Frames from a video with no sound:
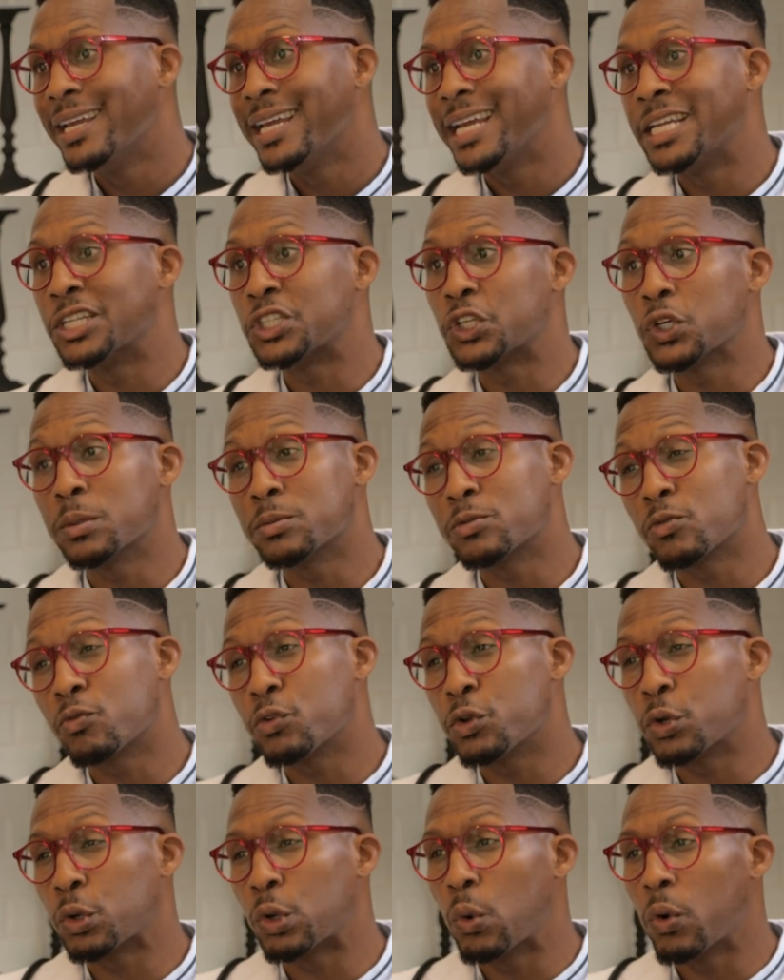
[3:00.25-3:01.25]
In terms of
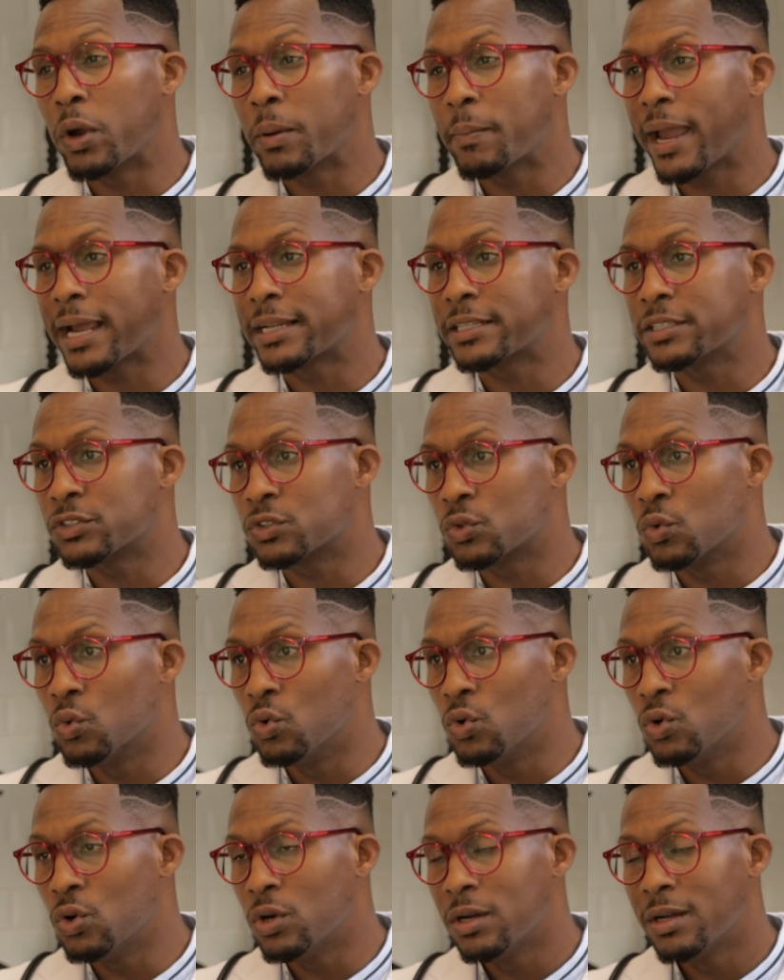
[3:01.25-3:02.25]
when you're going back to
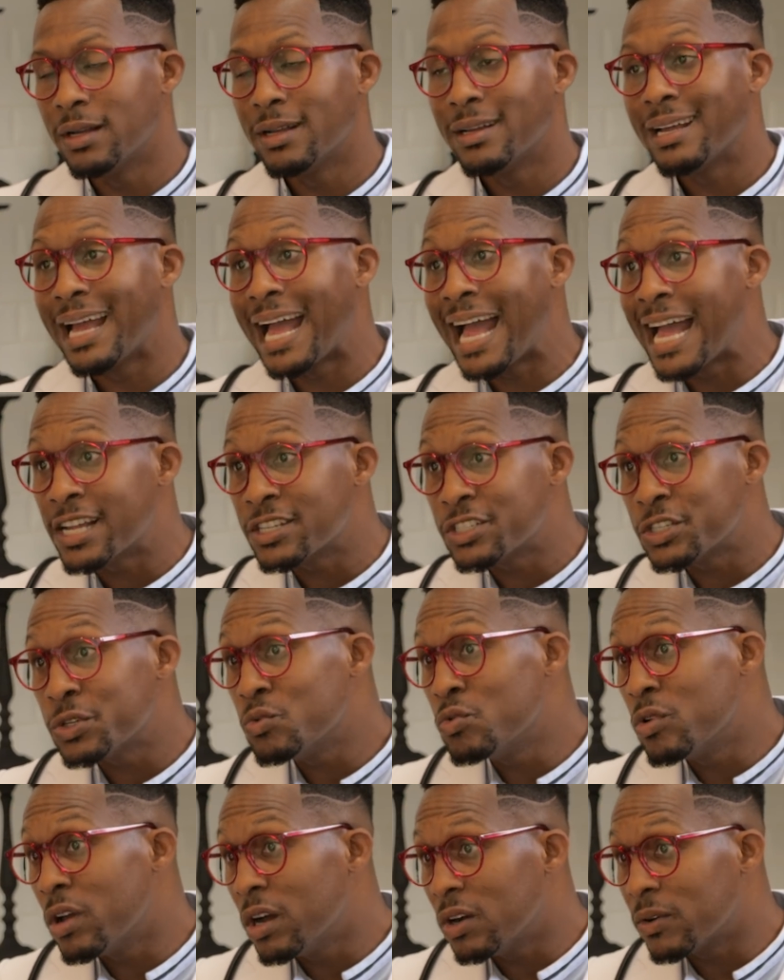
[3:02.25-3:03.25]
school, as
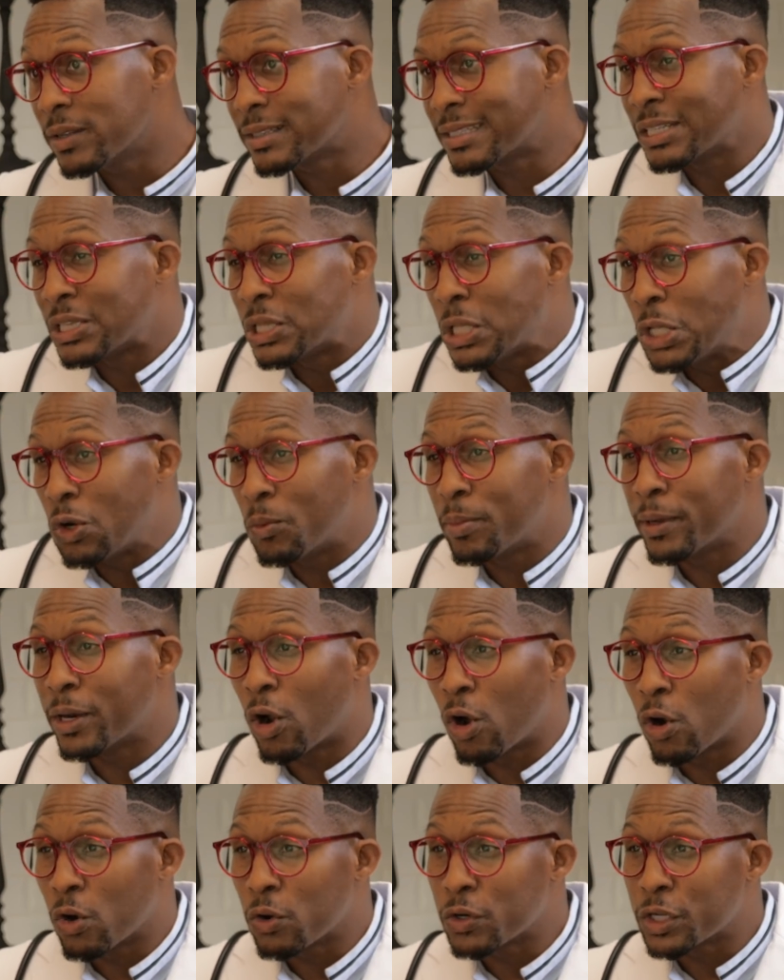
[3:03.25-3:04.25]
you know, it's a little bit
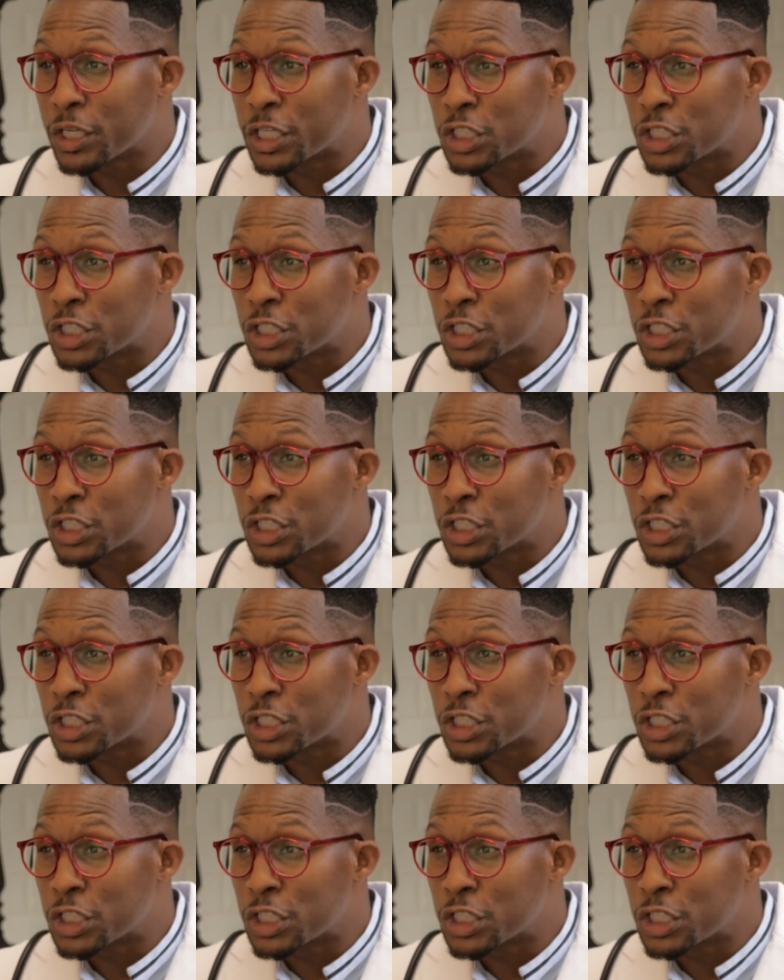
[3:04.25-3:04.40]
hard to